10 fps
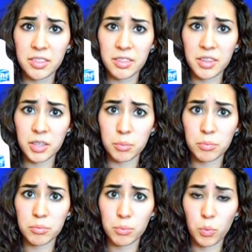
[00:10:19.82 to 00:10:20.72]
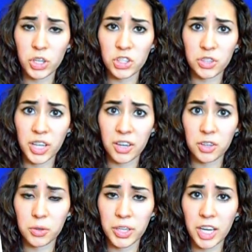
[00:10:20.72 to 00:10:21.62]
the moisture that
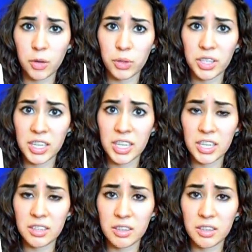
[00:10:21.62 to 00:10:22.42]
curly hair would need.